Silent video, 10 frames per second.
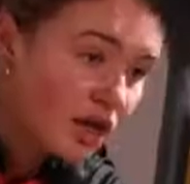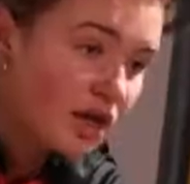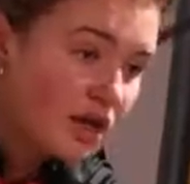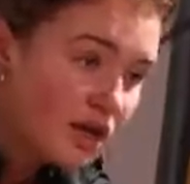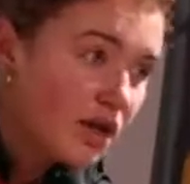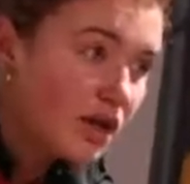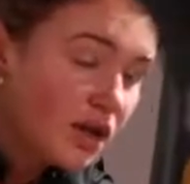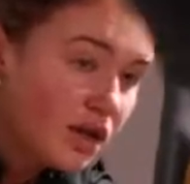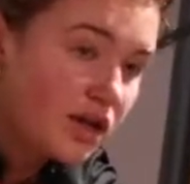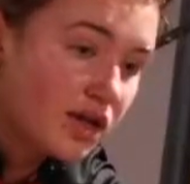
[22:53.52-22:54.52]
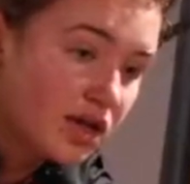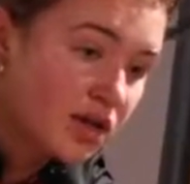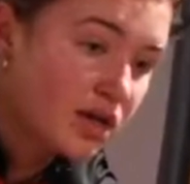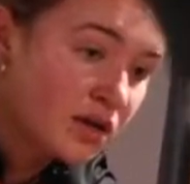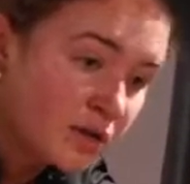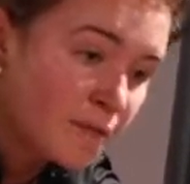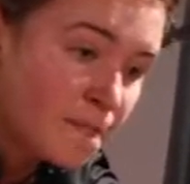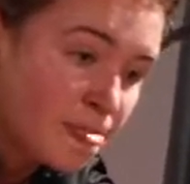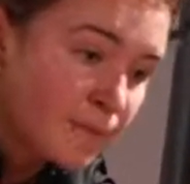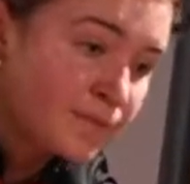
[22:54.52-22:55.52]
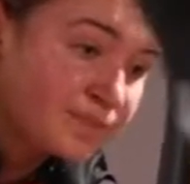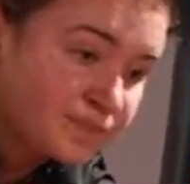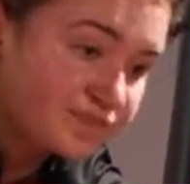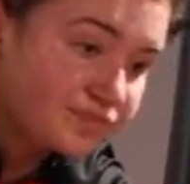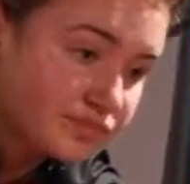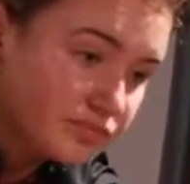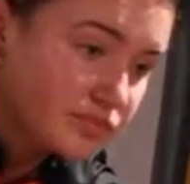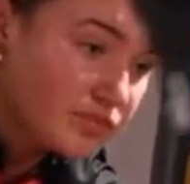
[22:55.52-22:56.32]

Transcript: It's gonna keep that metabolism fighting all through the day.